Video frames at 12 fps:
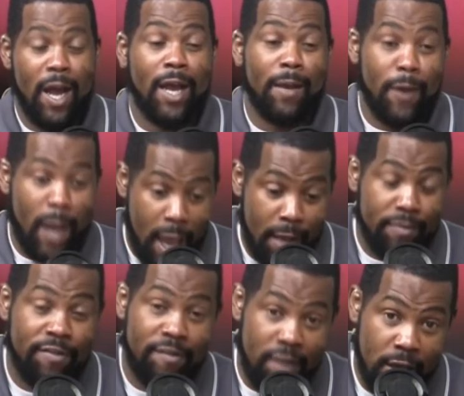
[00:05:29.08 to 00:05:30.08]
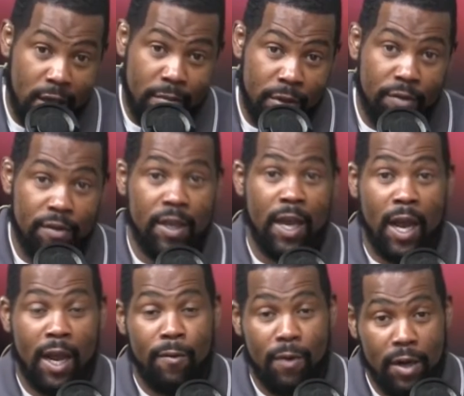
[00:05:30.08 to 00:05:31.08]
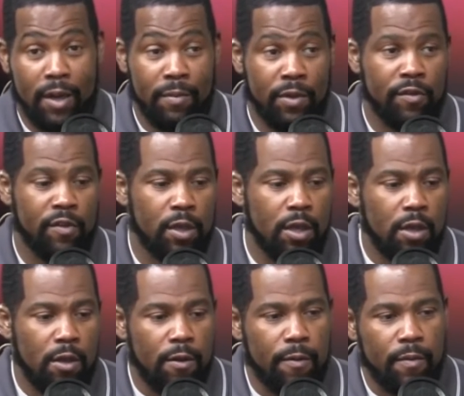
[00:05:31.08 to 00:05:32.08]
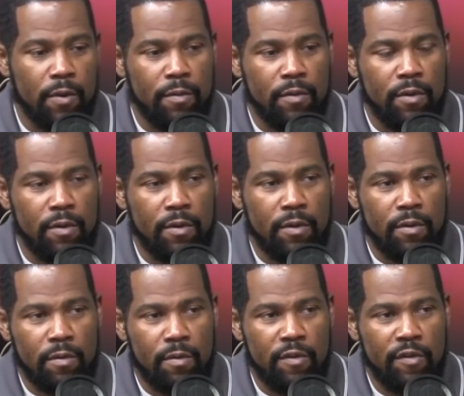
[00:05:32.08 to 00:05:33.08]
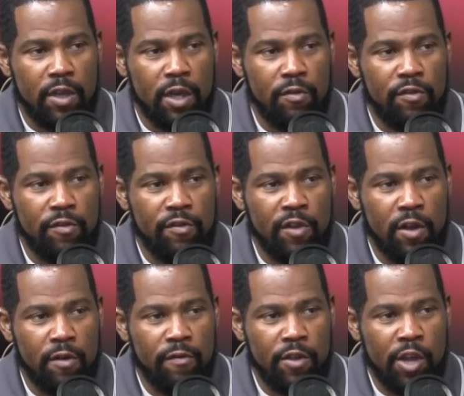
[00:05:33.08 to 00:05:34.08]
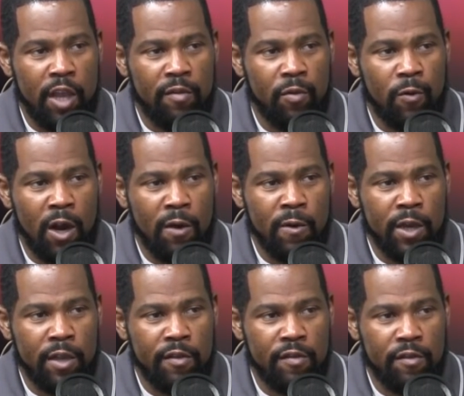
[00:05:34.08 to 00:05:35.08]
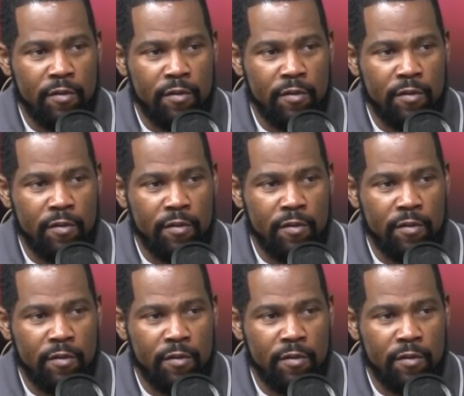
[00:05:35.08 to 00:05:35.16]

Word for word: I am still a music guy. I work in music. What's a go-to song for Jasmyn Rodriguez